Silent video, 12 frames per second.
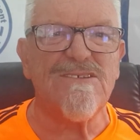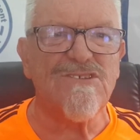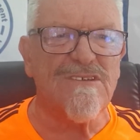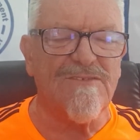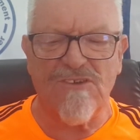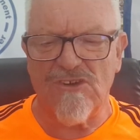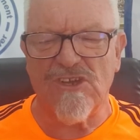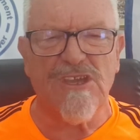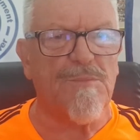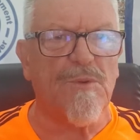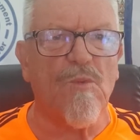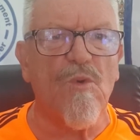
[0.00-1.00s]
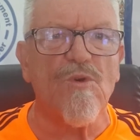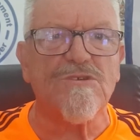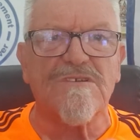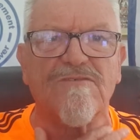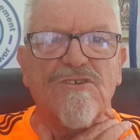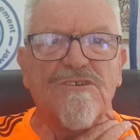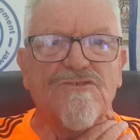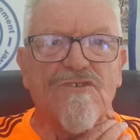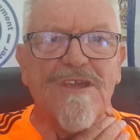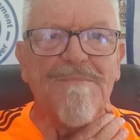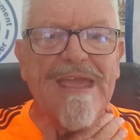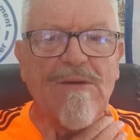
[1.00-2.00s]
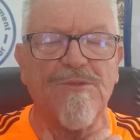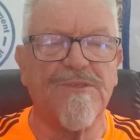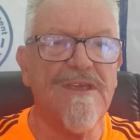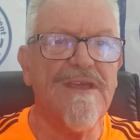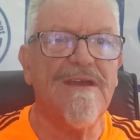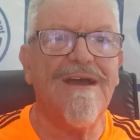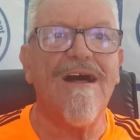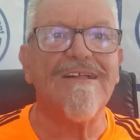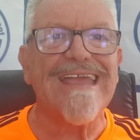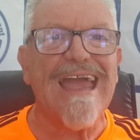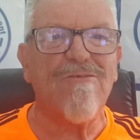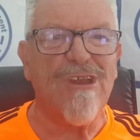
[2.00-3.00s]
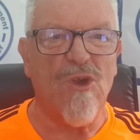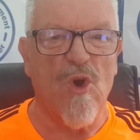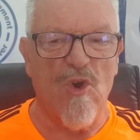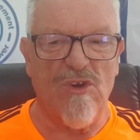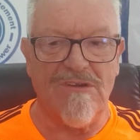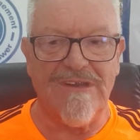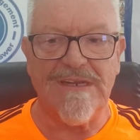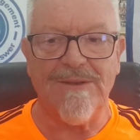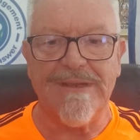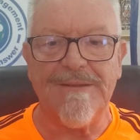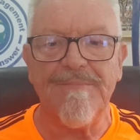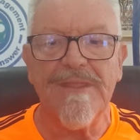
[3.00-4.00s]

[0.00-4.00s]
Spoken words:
I should have got a cup of water. I've got a dry mouth. I'll carry on anyway.